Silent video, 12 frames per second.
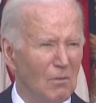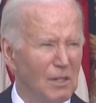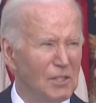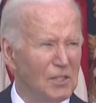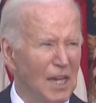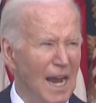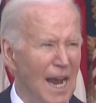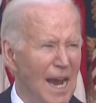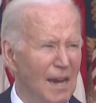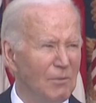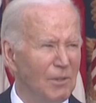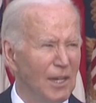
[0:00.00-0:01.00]
We
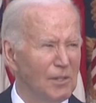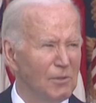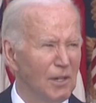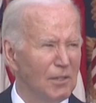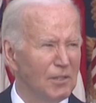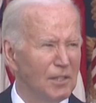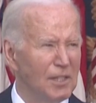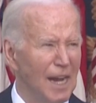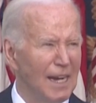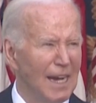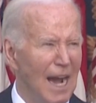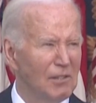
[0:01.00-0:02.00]
stand with Israel to
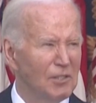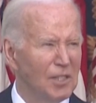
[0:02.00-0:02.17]
take out